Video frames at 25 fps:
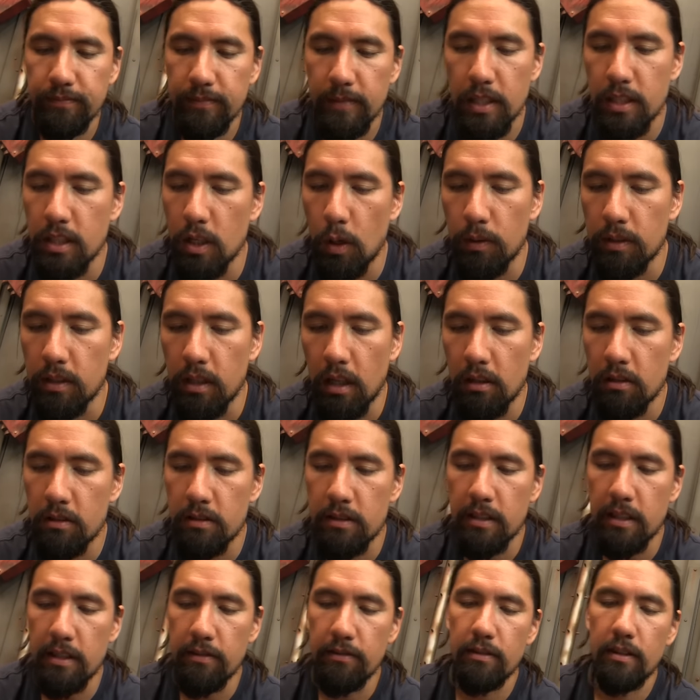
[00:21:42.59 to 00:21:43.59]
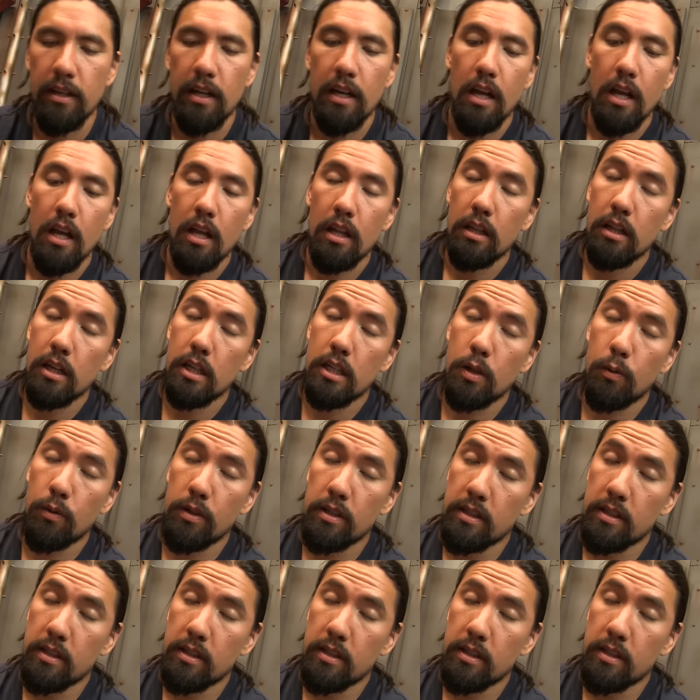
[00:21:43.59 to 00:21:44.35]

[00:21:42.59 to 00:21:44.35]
There's no one taller than Steve. There's no,